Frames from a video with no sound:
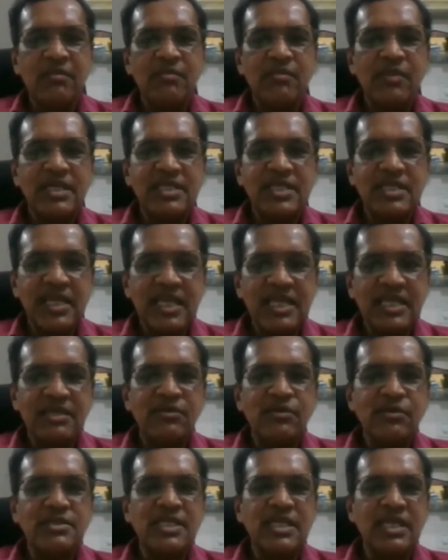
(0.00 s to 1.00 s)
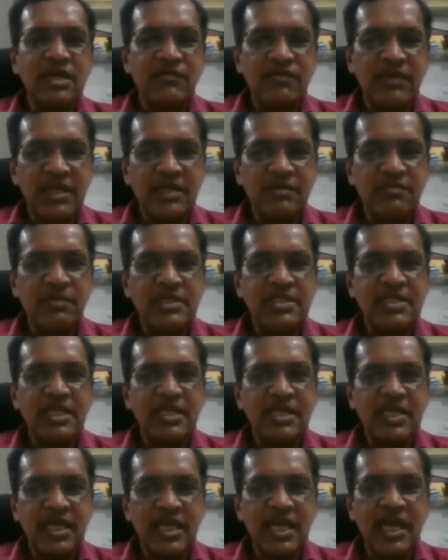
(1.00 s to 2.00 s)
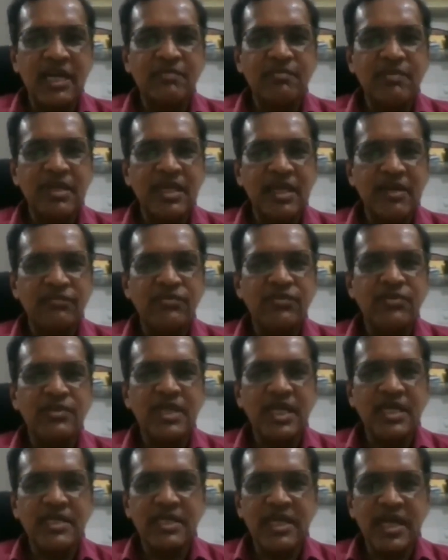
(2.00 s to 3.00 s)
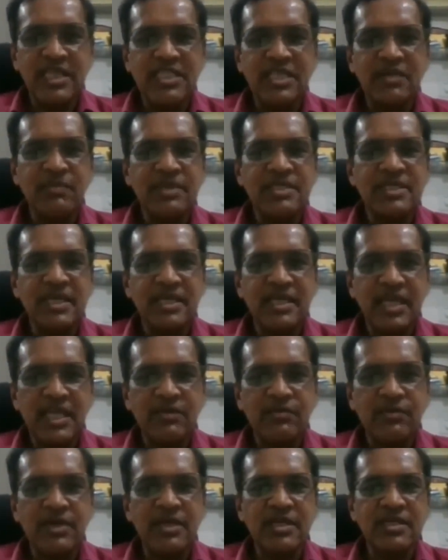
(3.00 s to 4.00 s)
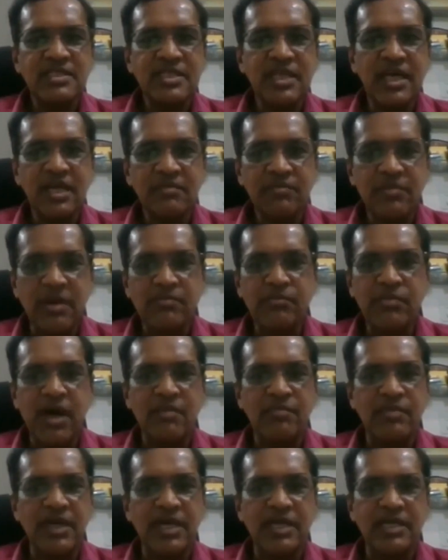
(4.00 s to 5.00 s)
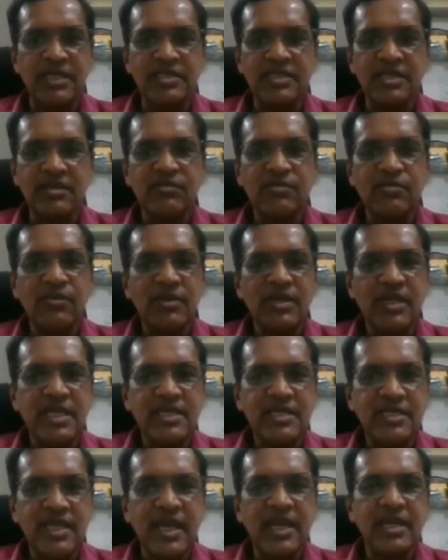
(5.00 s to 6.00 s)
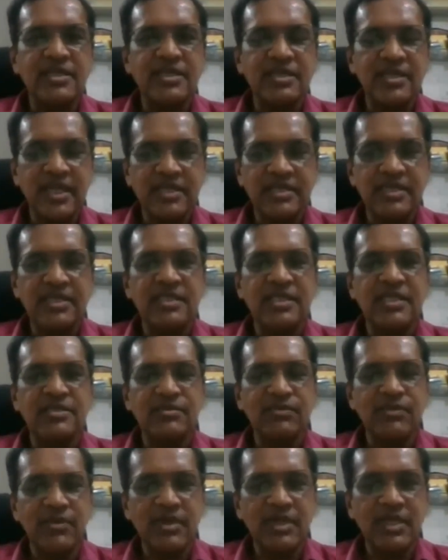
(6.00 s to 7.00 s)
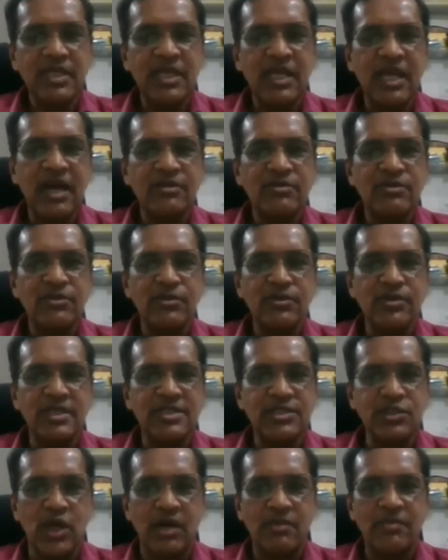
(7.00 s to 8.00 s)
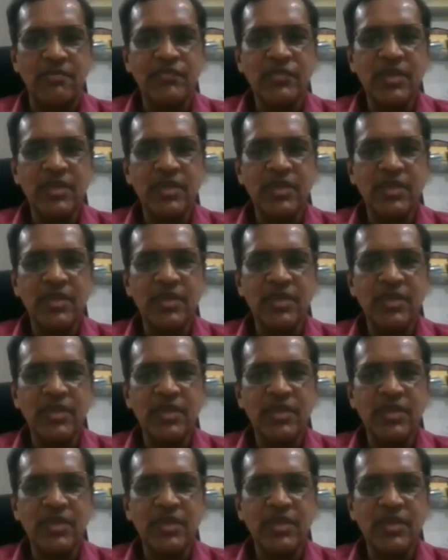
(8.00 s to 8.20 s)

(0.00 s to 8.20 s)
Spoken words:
But redosing of admixture cannot be left to the transit mixer drivers or pump operators. Only trained technicians only have to do this job.